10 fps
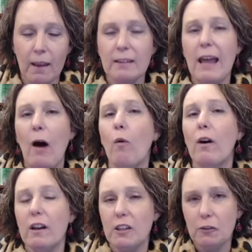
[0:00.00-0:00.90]
Now,
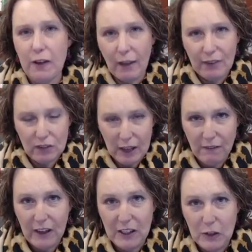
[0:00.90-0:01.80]
You've got this
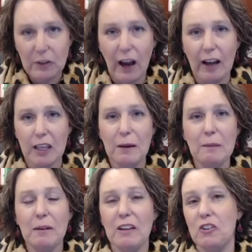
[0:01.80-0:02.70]
FAQ document
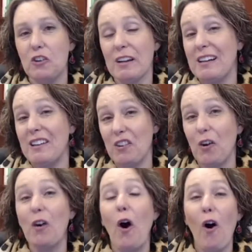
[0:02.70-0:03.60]
because you're going to
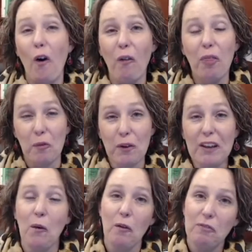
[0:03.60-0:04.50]
turn all three
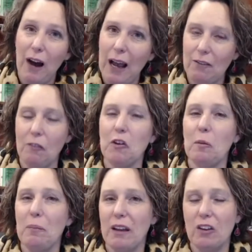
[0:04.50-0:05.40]
or five of your
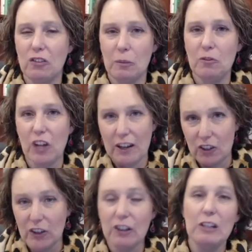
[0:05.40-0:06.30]
biggest
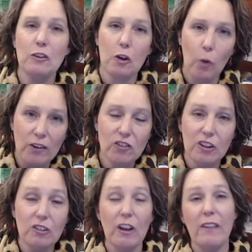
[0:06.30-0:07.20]
objections into
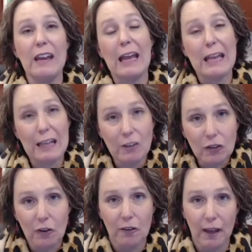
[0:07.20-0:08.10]
questions and then
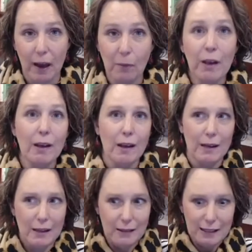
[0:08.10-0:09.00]
answer them
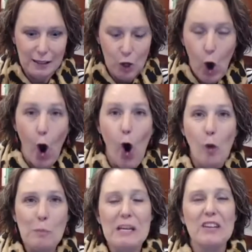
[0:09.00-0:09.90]
in the
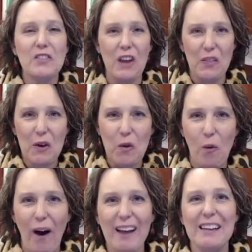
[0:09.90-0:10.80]
calmness and the
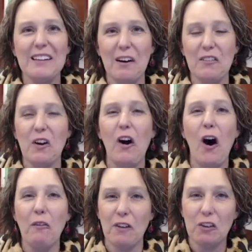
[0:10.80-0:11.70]
quiet of your
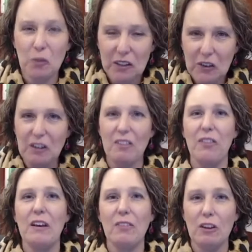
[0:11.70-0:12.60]
office when you can
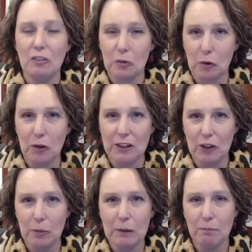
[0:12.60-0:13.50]
think these through a
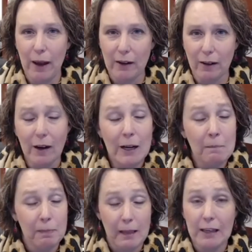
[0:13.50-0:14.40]
little bit better.
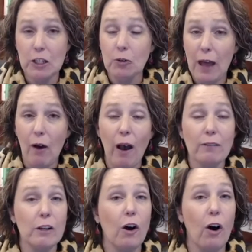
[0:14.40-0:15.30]
And you now have
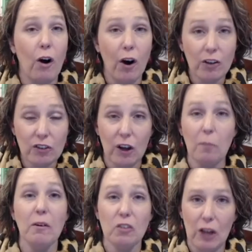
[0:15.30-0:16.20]
an awesome
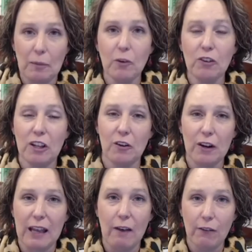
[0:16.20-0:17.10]

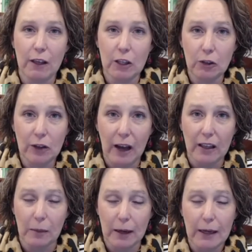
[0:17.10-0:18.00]
cybersecurity FAQ
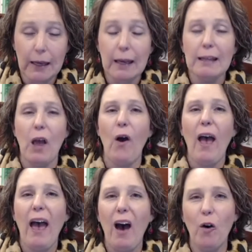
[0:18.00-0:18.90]
document. Now,
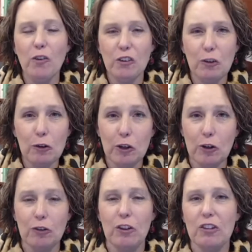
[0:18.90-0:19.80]
how do you
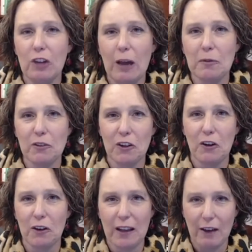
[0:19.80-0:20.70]
use this
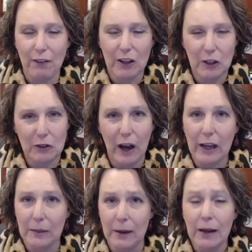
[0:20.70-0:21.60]
cybersecurity FAQ
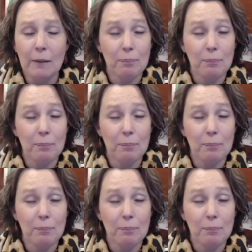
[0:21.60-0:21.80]
document?